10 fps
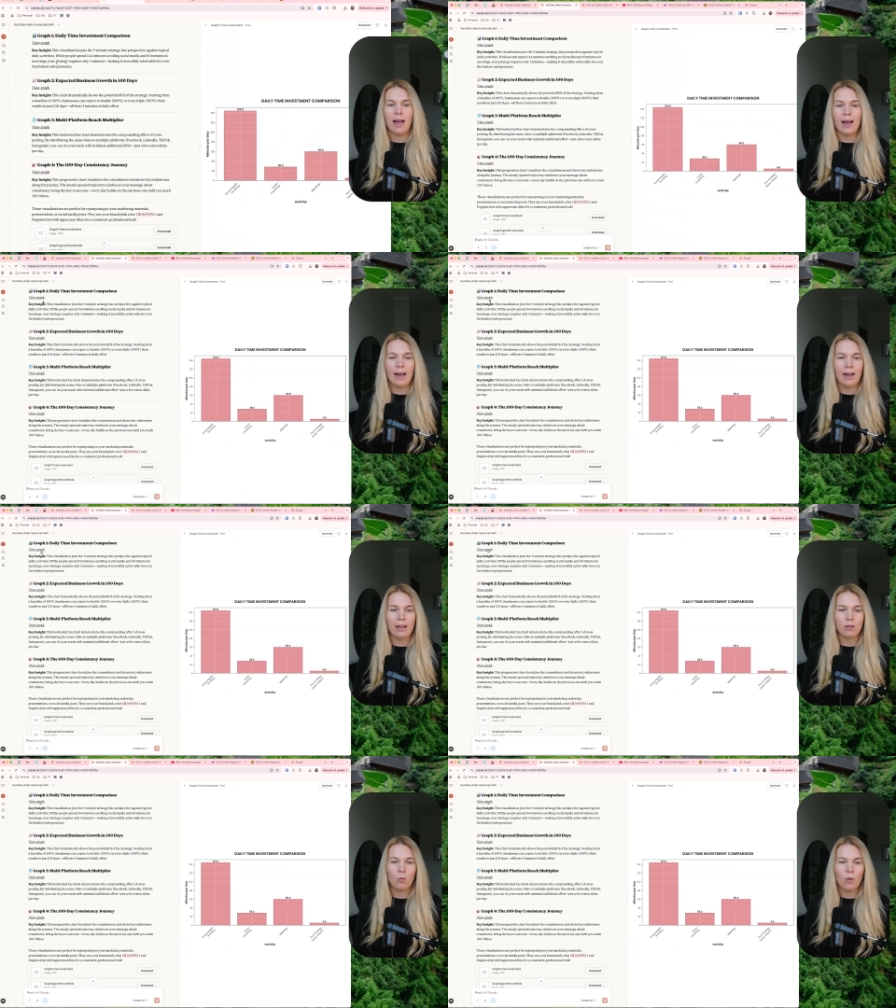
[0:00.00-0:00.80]

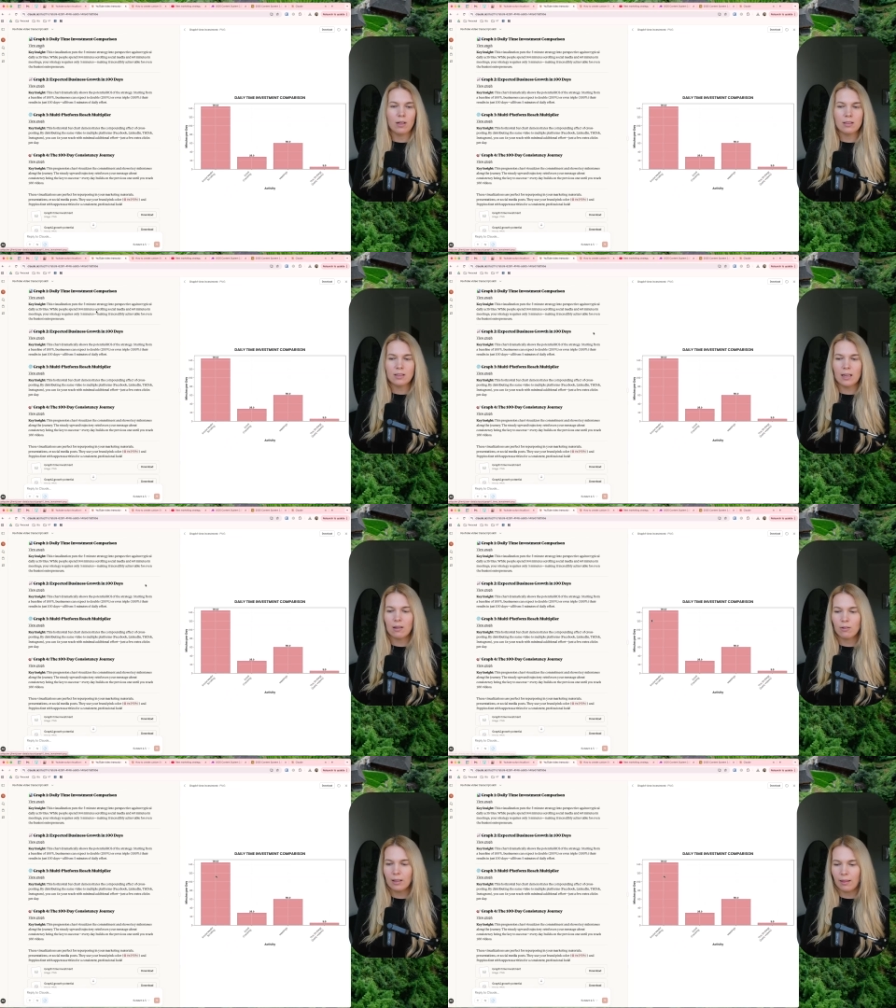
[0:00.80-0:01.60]
And once I
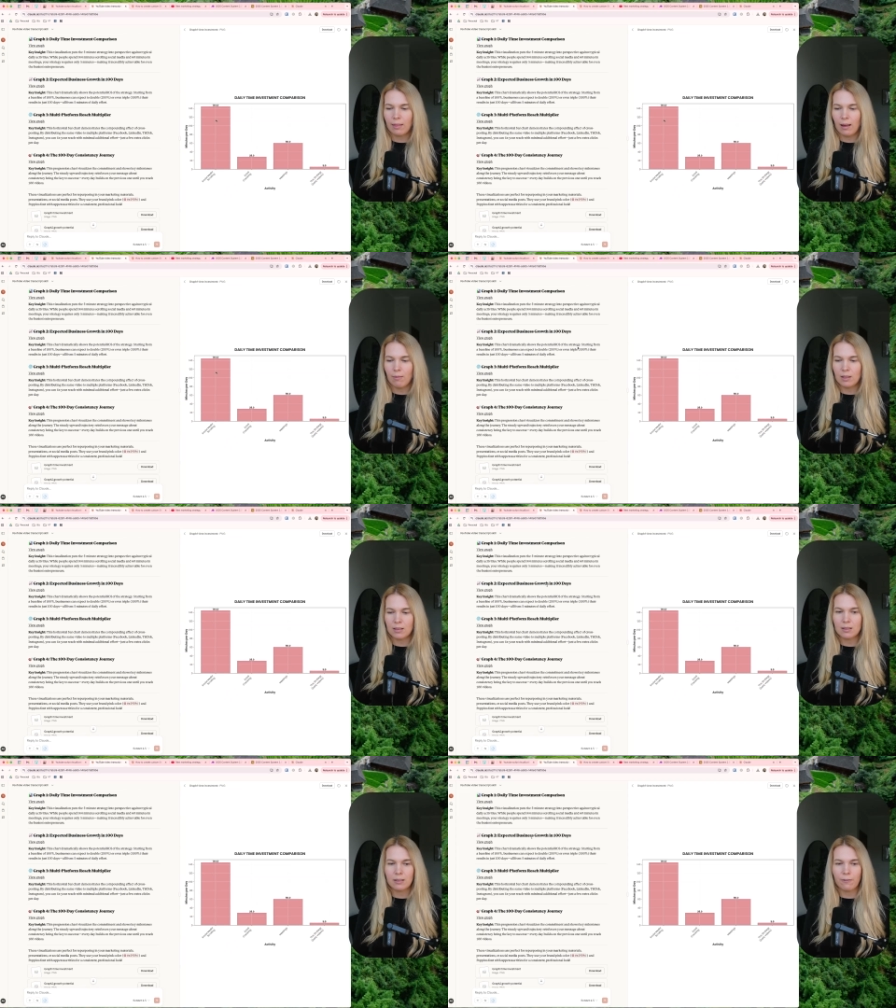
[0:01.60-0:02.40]
look at them, this
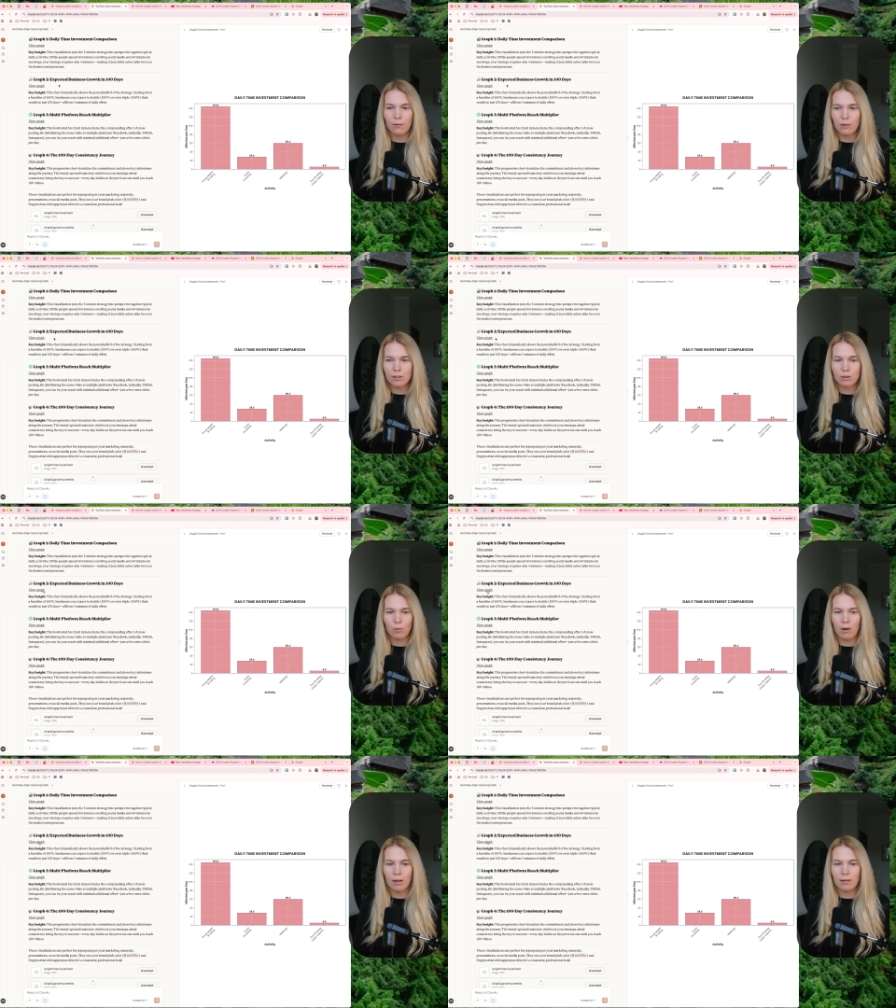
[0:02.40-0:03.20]
is the first
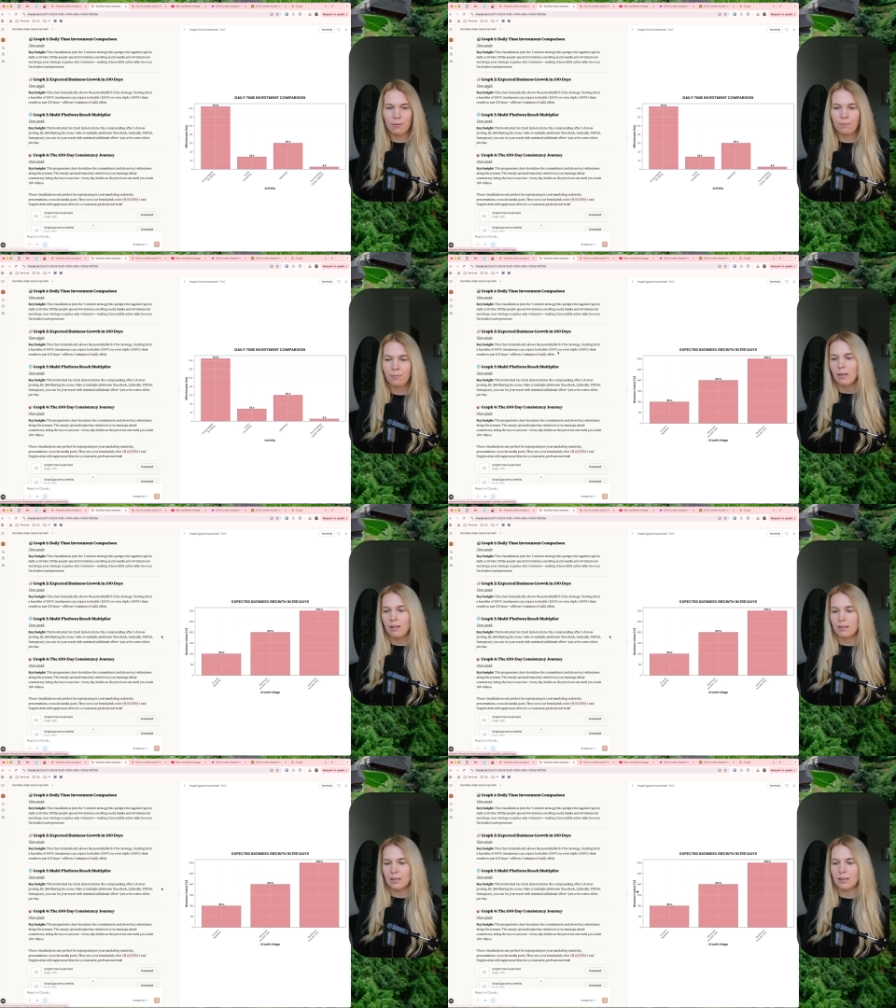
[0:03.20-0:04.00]
one,
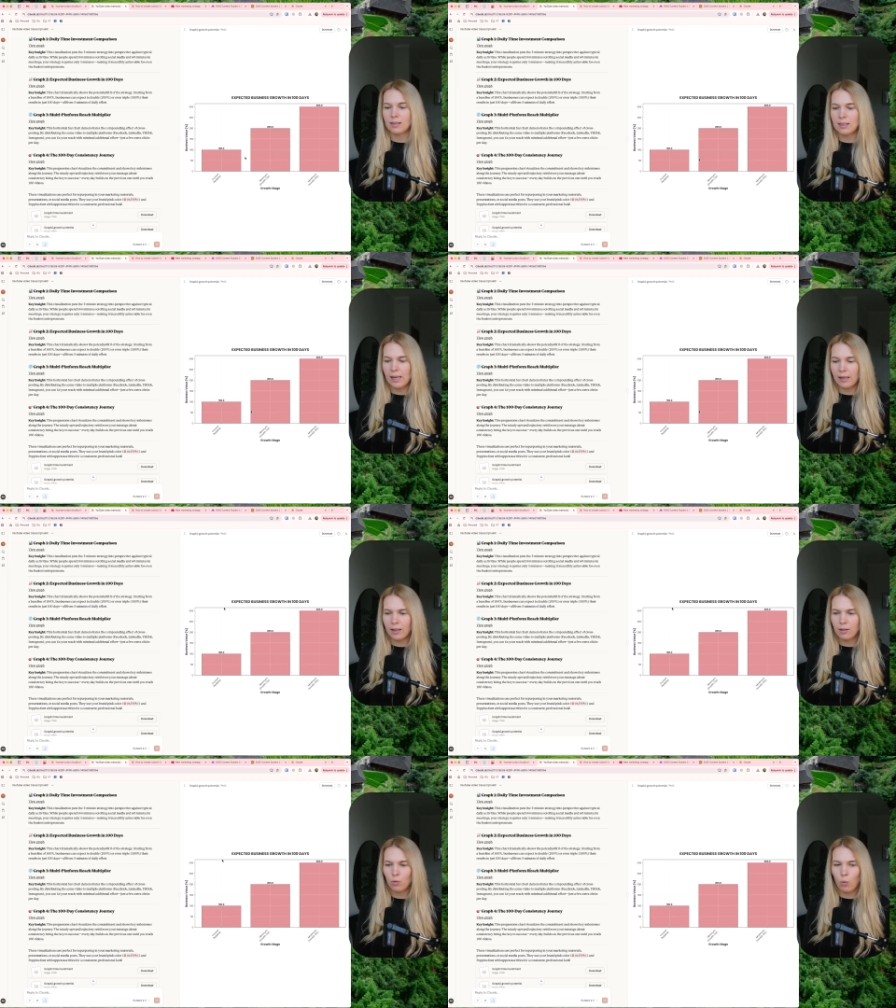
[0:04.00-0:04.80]
this is the
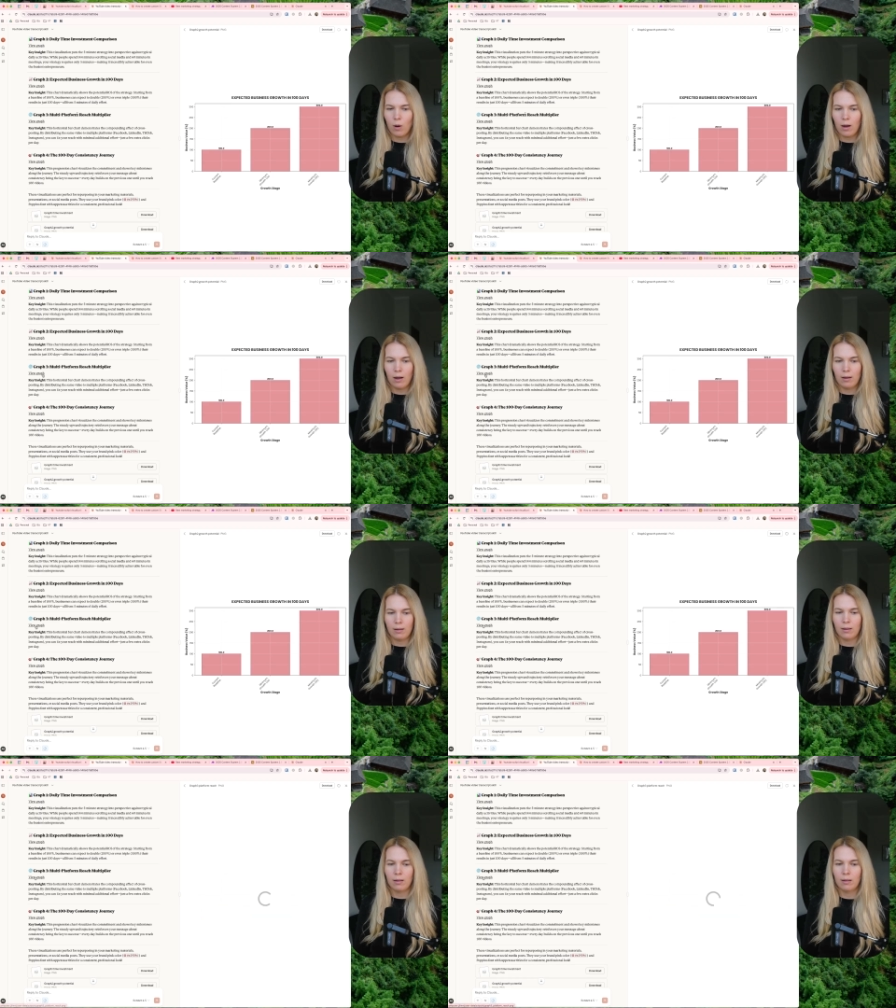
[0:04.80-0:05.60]
second one,